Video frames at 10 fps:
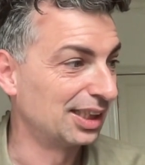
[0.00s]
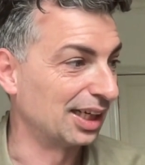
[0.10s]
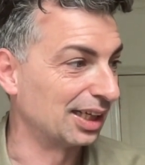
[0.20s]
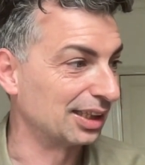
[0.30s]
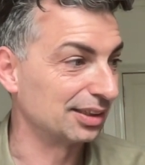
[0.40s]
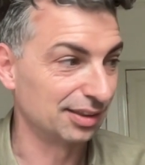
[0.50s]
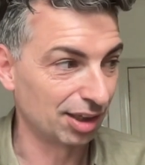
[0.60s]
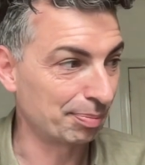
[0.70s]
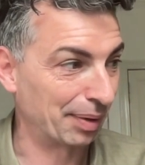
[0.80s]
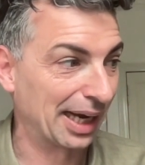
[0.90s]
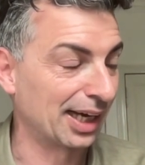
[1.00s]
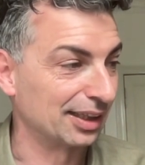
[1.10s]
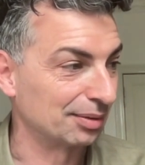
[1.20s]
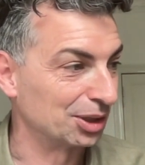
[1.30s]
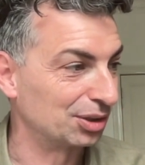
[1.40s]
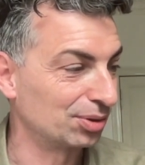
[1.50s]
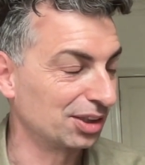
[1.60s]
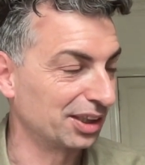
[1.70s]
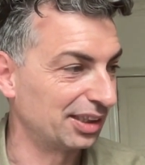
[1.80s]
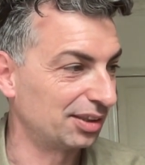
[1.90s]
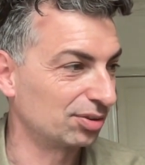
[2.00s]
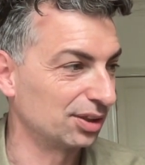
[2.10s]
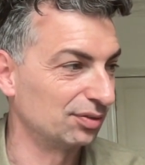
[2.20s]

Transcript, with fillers: Uh, not bad. I mean, two hundred eighty-three